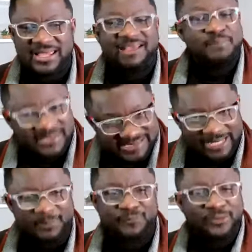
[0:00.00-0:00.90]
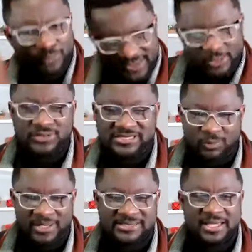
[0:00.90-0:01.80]
I've been sick before. I know the
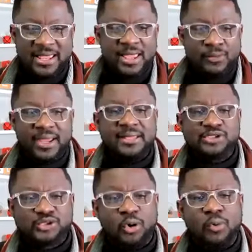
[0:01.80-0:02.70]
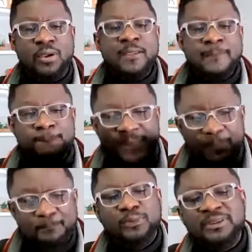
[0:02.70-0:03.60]
consequence, right? So
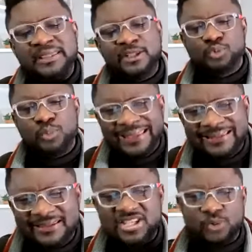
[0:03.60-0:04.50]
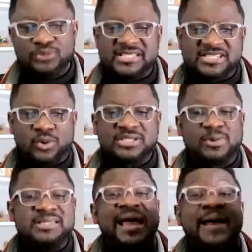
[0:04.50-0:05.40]
people need to induce this
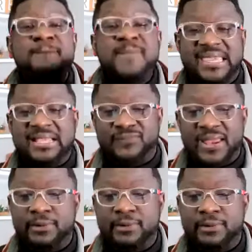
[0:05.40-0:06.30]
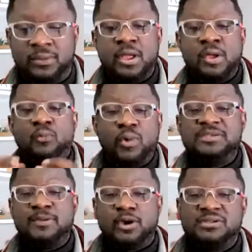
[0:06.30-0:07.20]
consequence and make it very real.
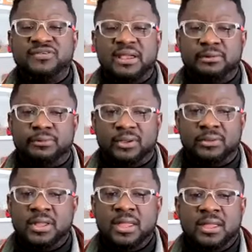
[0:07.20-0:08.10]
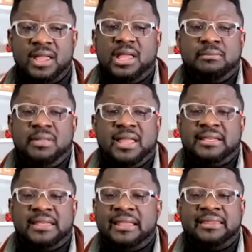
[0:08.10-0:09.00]
Once it becomes very real,
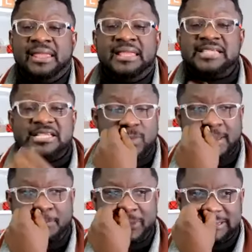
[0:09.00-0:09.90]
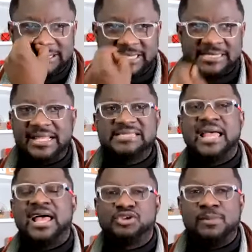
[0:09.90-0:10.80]
and the easiest way I put it is this: let's
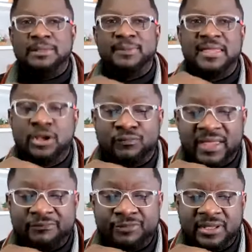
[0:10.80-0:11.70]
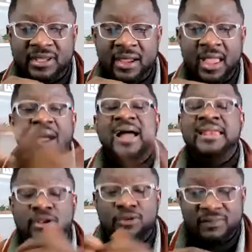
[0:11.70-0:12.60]
assume at the beginning of every year, at the
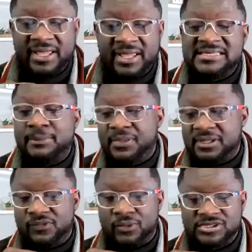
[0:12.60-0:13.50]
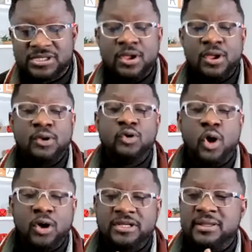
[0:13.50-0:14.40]
end of every year, December 31st,
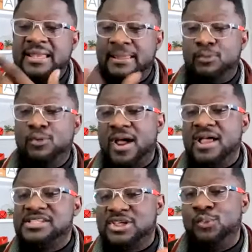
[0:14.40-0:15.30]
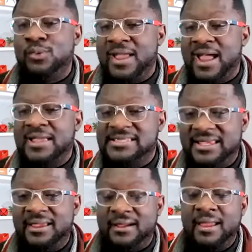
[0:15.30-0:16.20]
God, and I'm going to ask you guys
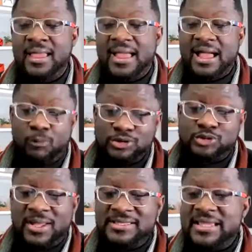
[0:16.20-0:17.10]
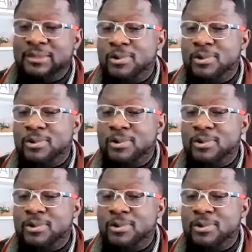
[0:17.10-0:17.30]
here, I want you to answer the